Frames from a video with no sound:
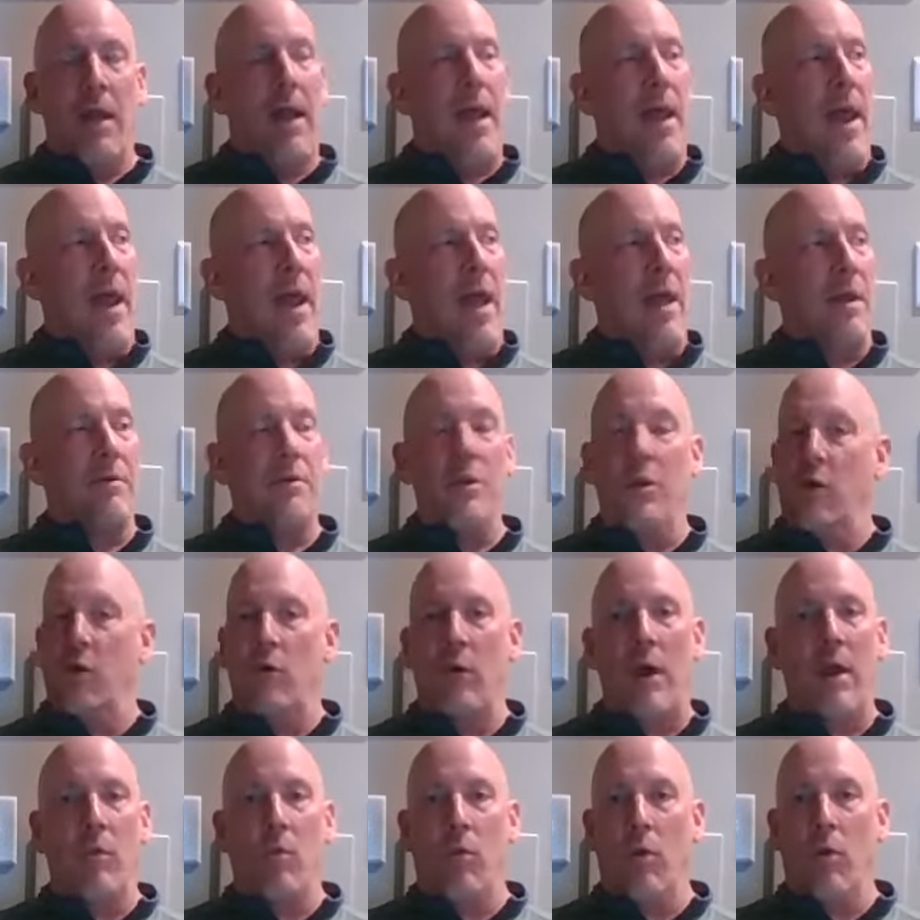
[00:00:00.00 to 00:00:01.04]
and they're
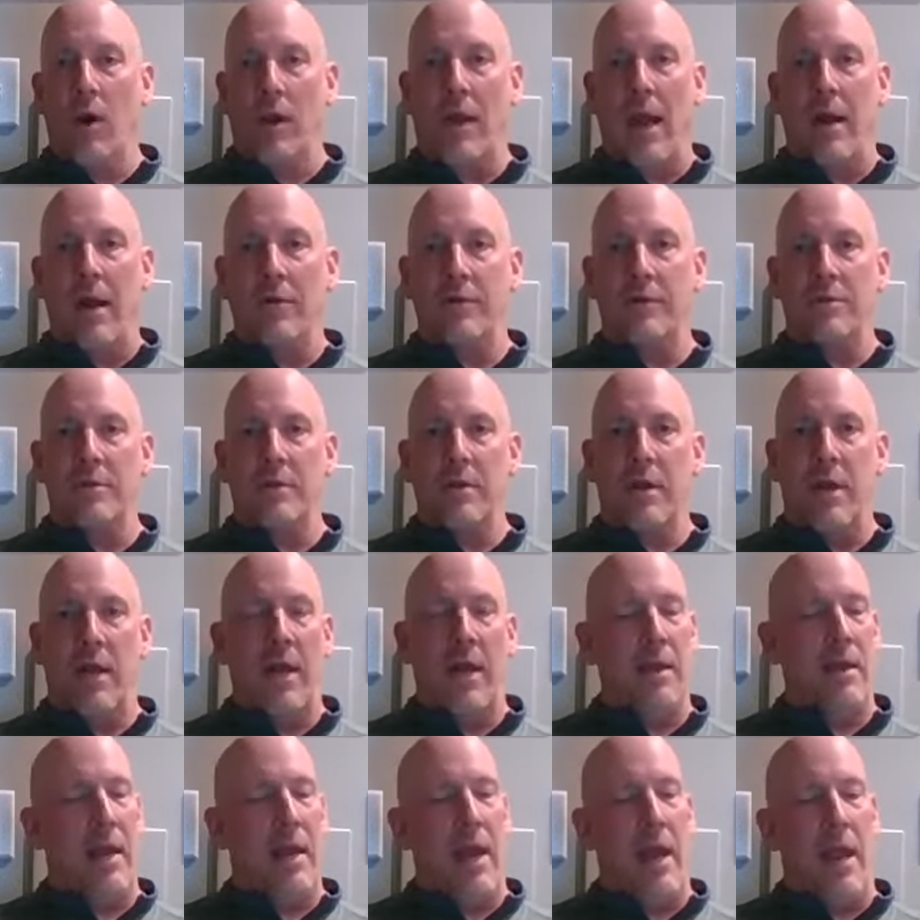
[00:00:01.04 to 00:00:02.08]
great workouts,
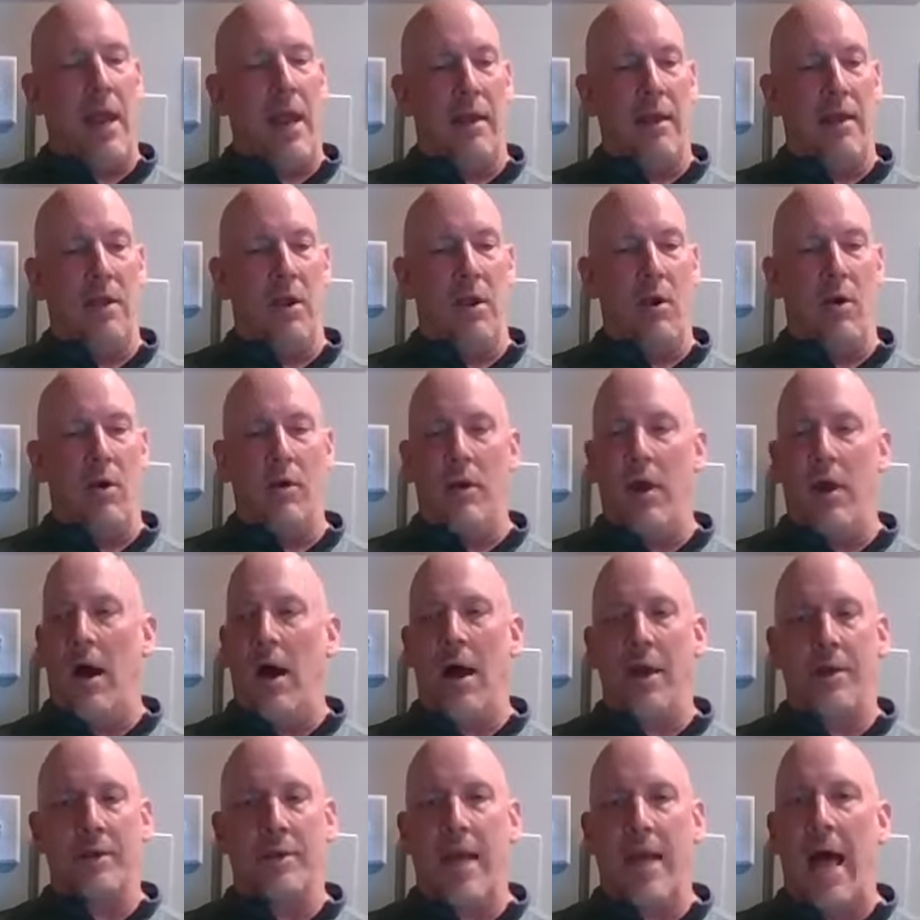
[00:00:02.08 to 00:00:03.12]
and, and you know,
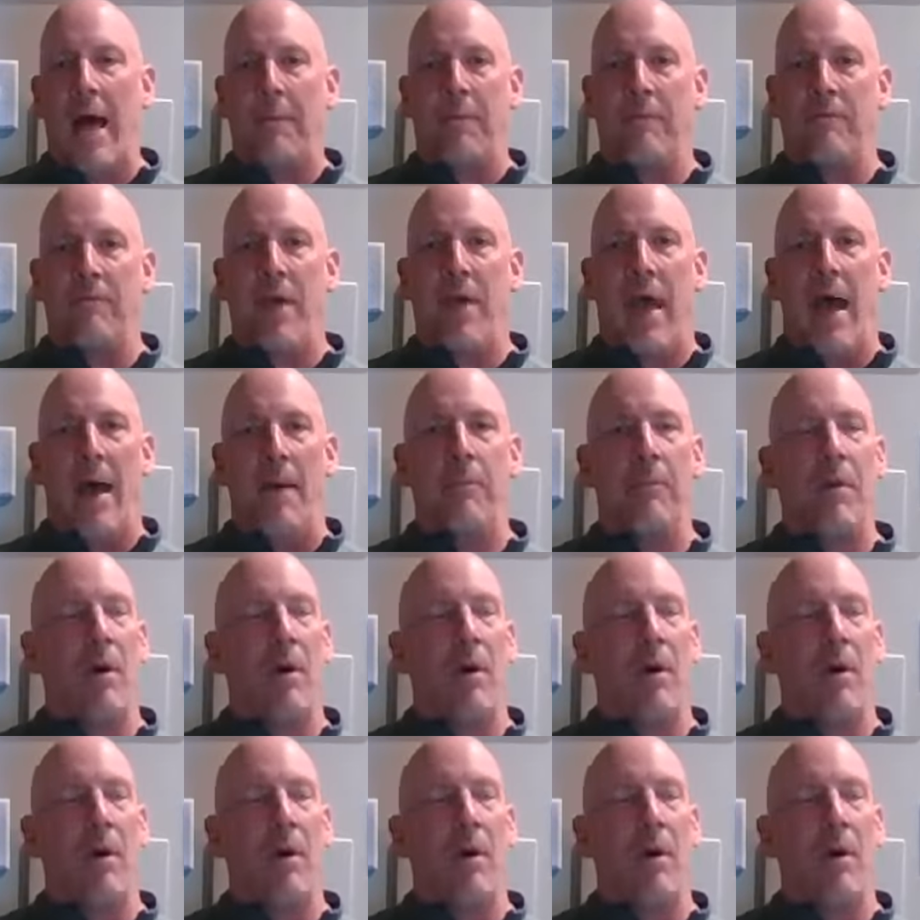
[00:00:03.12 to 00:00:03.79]
on top of that.